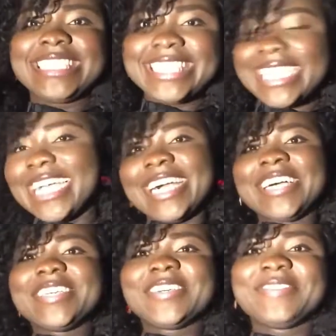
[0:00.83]

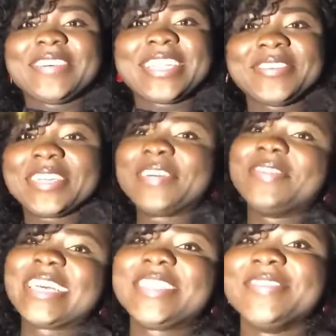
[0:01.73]
ciao mare welcome
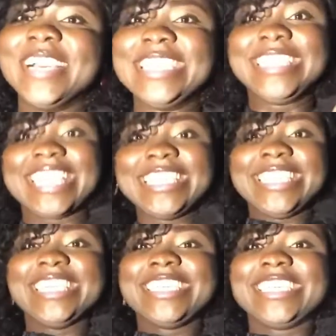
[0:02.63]
back to my
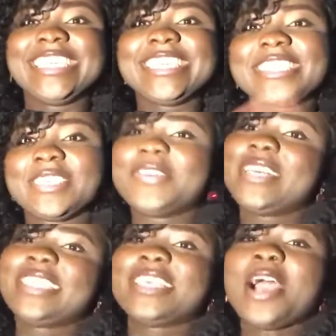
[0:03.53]
channel so
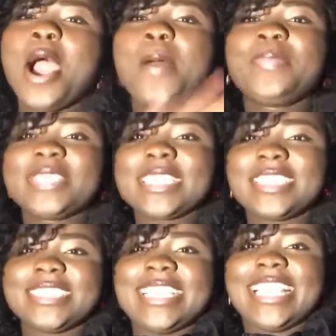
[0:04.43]
it's a happy
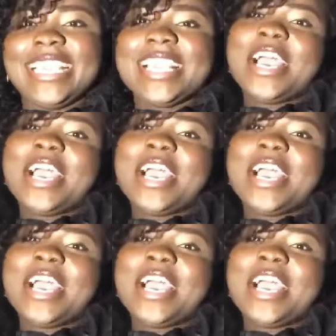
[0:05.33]
sunday